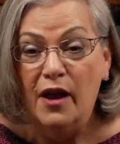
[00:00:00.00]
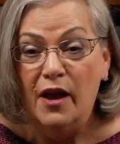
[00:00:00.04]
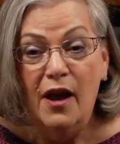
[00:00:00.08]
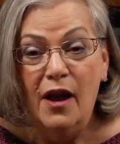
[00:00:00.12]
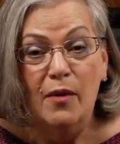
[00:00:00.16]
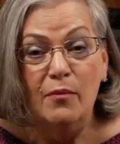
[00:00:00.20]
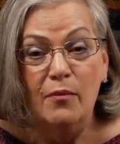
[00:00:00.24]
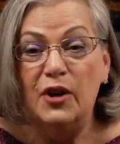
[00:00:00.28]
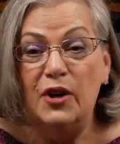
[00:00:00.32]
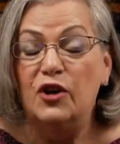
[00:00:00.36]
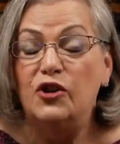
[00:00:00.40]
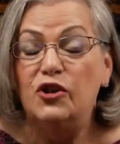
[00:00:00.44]

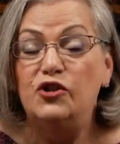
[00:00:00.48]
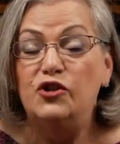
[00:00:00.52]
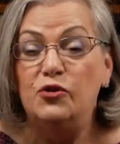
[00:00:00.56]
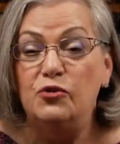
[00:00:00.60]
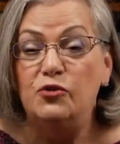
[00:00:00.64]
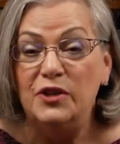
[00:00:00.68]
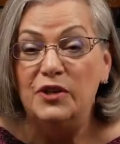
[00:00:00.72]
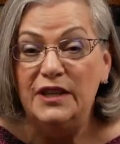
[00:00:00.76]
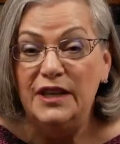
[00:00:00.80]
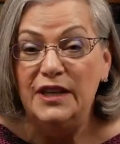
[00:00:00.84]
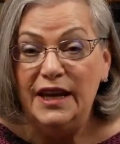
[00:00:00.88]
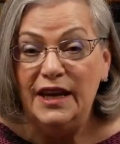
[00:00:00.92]
because you
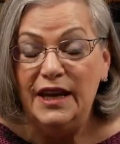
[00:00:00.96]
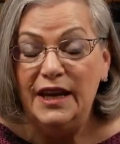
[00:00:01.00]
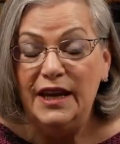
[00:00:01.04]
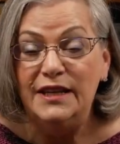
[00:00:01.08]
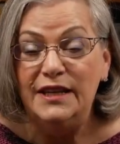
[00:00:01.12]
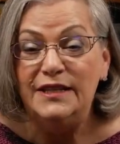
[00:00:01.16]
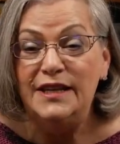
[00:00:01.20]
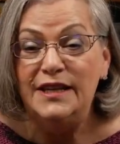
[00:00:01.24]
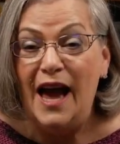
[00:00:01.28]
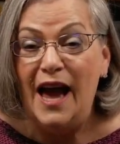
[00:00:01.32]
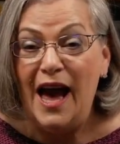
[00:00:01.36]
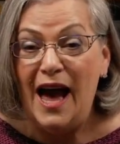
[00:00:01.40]
need
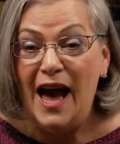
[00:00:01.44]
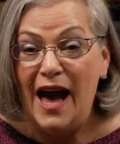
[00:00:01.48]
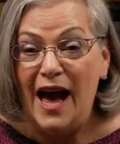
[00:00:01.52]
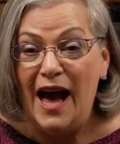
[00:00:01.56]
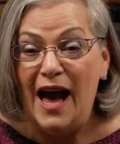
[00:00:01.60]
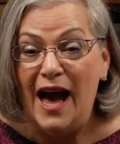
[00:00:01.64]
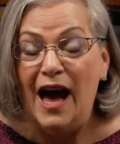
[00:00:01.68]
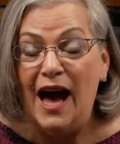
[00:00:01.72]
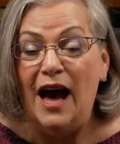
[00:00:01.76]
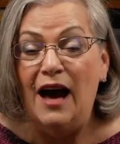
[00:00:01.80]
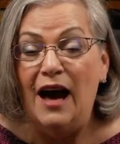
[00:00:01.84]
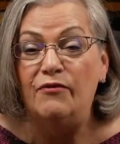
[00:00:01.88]
to
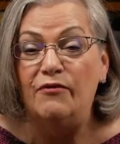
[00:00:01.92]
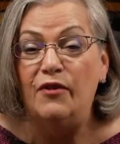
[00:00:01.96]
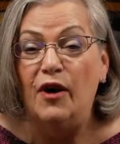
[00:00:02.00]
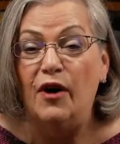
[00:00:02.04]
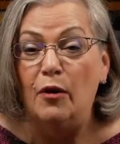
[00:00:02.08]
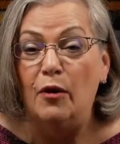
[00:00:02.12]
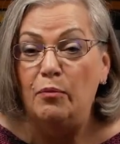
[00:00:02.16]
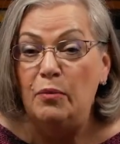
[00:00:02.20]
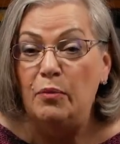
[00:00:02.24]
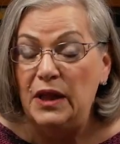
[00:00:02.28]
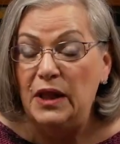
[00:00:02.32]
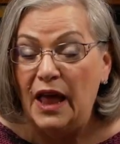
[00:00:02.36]
have a
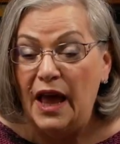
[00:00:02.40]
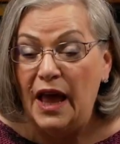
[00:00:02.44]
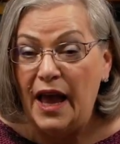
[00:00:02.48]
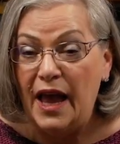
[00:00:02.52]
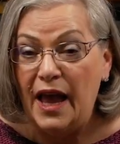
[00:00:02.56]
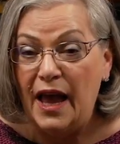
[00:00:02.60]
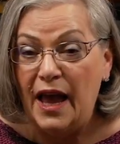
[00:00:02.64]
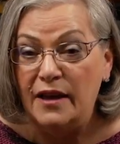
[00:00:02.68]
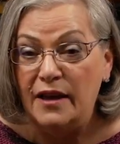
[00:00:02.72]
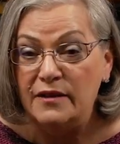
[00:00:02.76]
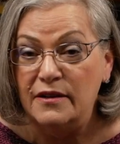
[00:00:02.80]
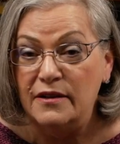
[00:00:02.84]

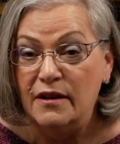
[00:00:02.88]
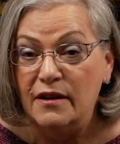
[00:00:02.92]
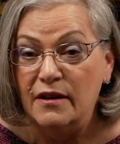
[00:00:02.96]
plan.